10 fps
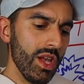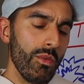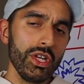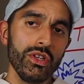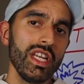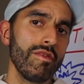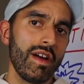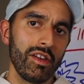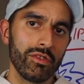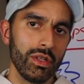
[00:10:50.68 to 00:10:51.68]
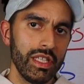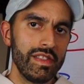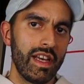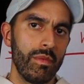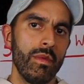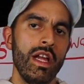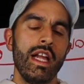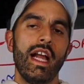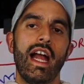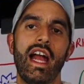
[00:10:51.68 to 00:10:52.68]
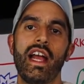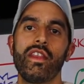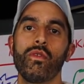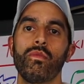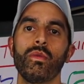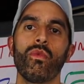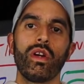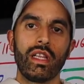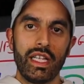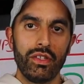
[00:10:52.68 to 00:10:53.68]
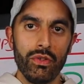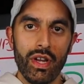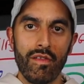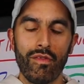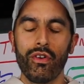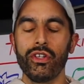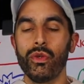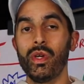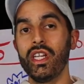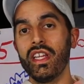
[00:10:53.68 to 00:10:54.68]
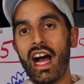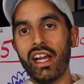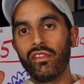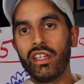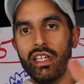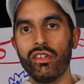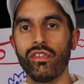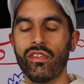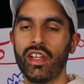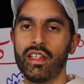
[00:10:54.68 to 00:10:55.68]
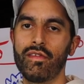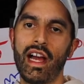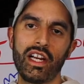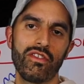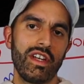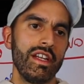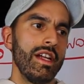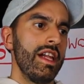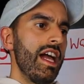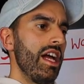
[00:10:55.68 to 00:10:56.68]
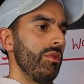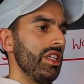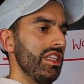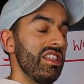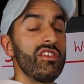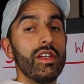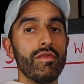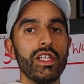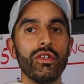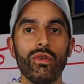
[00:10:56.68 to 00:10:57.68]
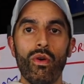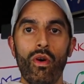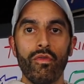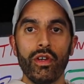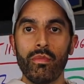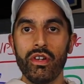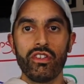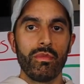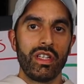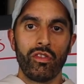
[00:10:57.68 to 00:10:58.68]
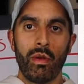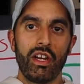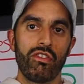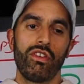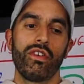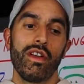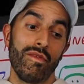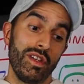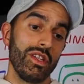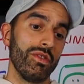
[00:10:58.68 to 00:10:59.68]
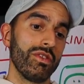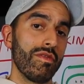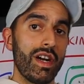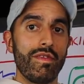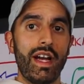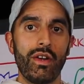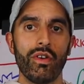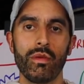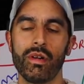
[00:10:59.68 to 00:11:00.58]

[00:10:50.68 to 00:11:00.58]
when you need a faster lead time, uh, they'll be more inclined to do that for you. We need eyes and ears inside the factory. Uh, when you see a video of your pre-shipment inspection or a video to verify that all your